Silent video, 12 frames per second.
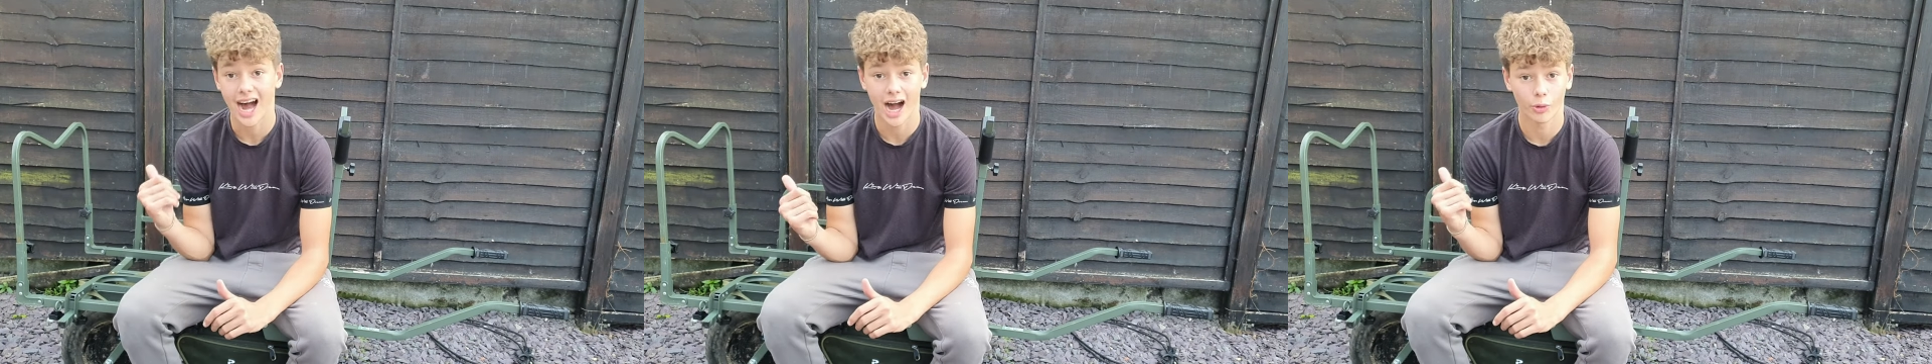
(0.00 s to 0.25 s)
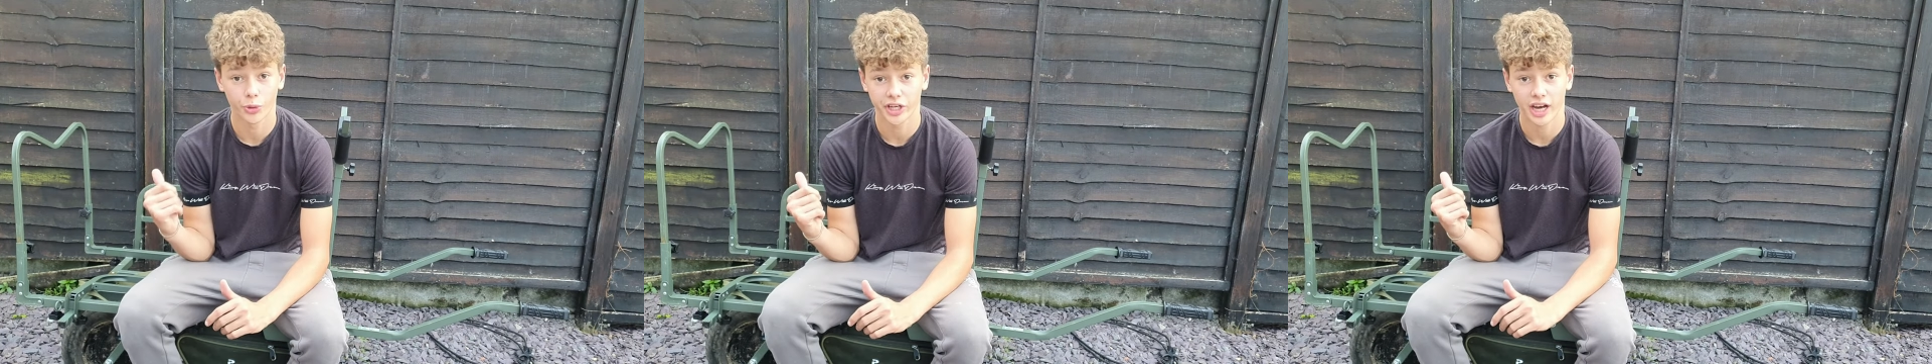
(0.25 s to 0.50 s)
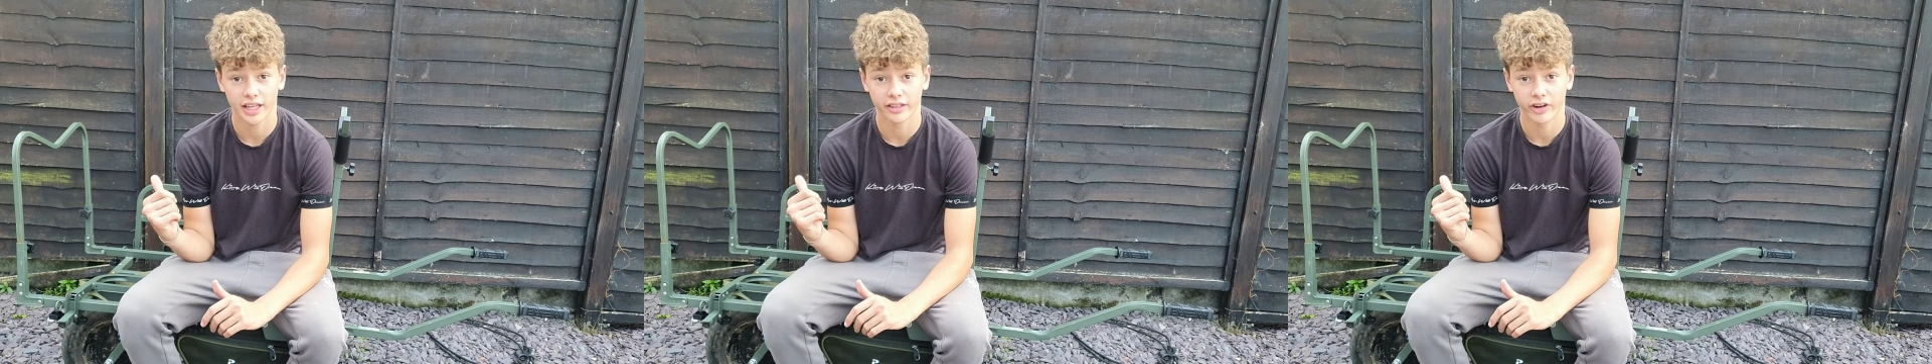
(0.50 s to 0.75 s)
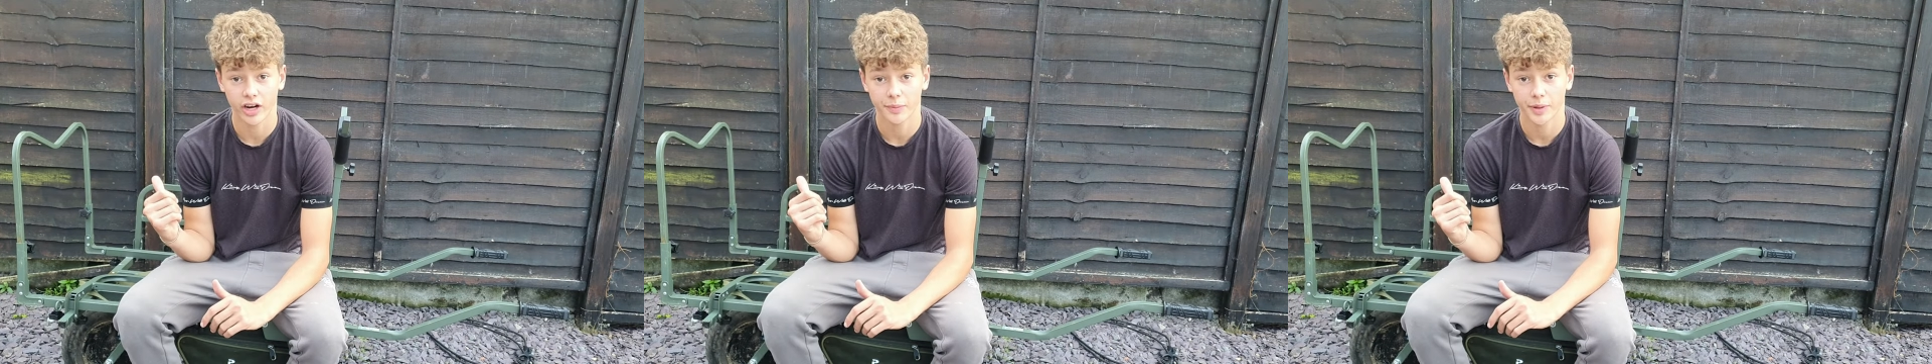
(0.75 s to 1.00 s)
I would
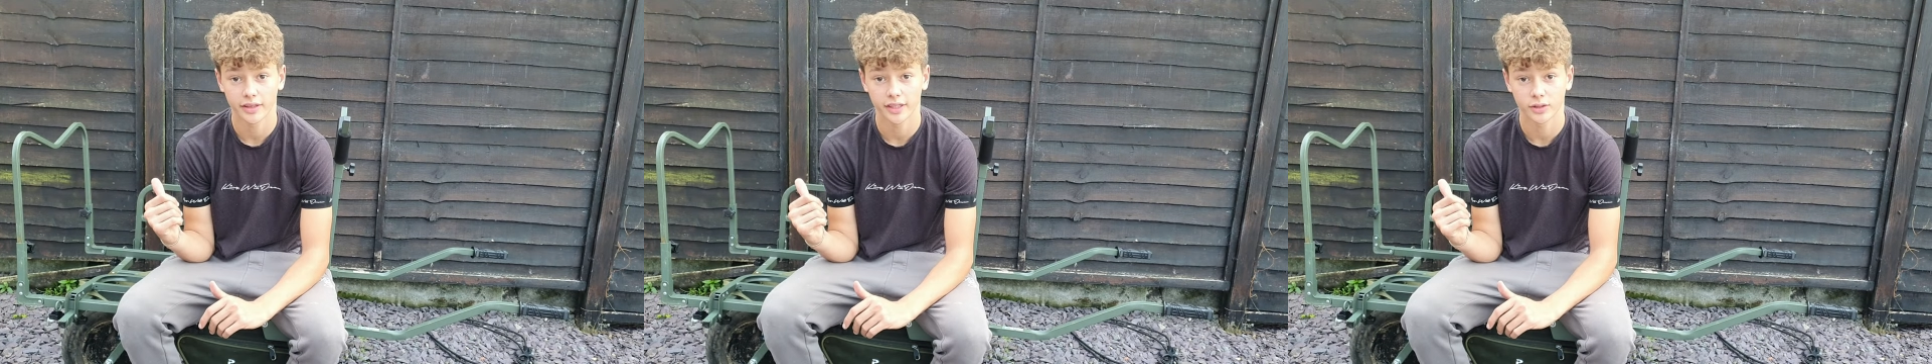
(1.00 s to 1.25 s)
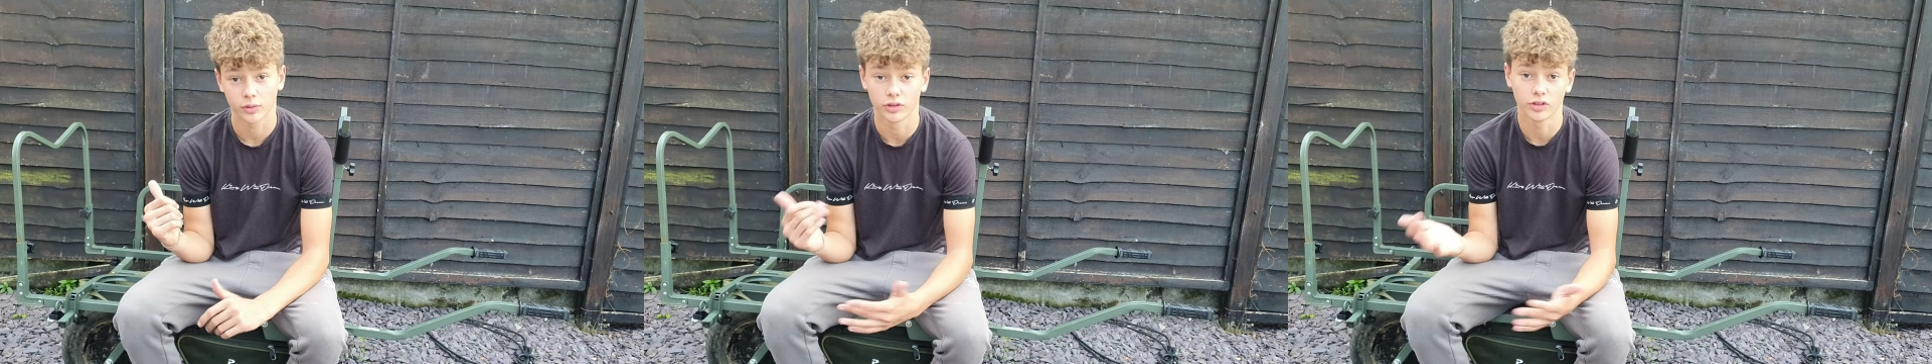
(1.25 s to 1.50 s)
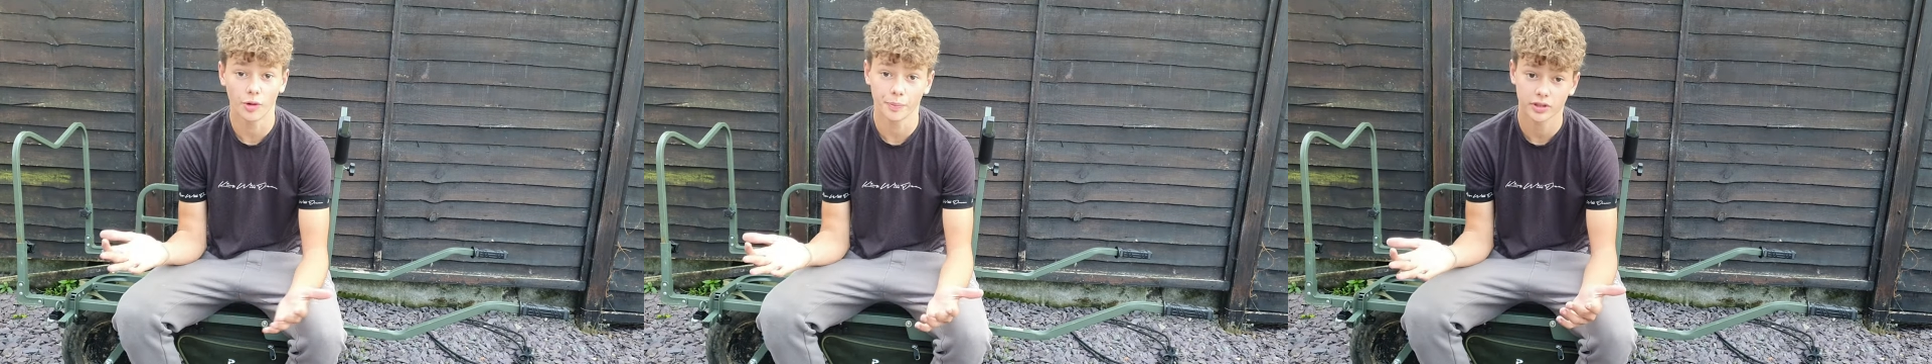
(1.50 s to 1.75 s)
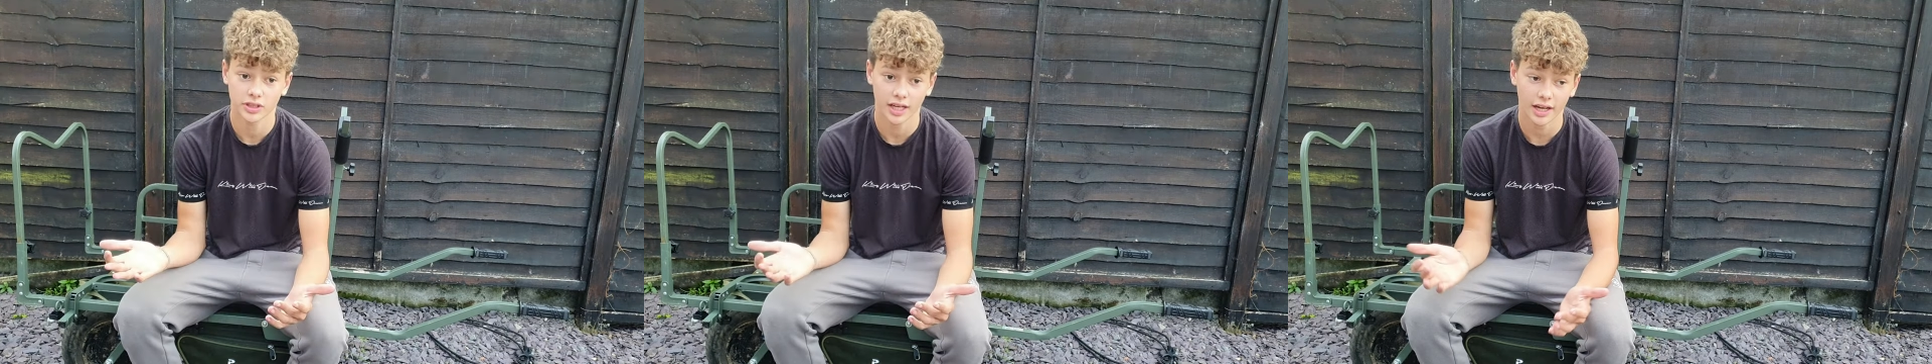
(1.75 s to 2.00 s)
highly recommend this one, not
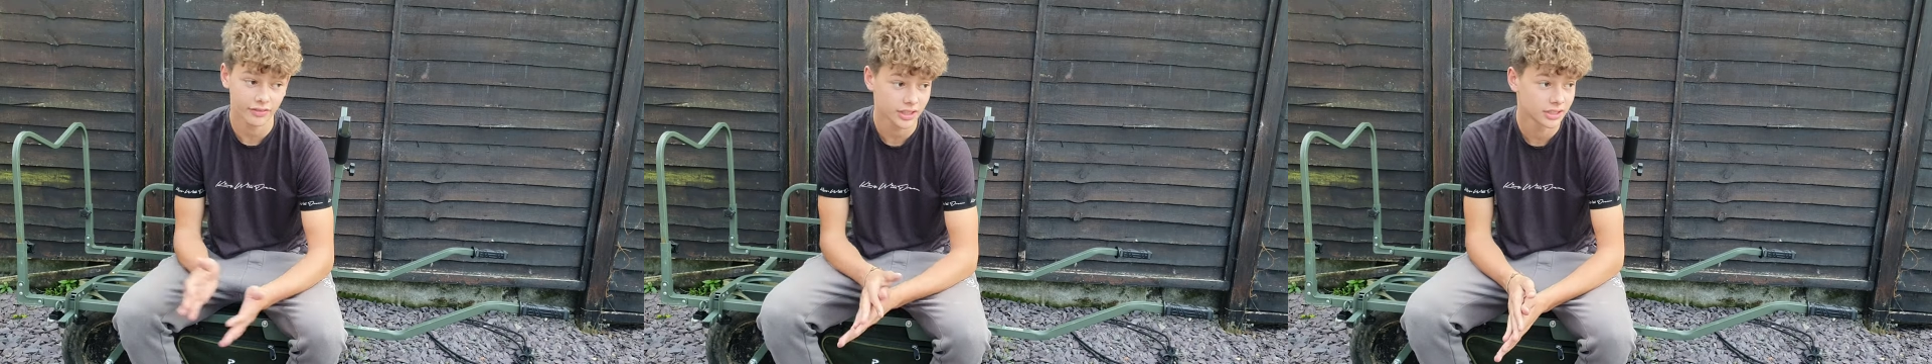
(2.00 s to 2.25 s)
because I have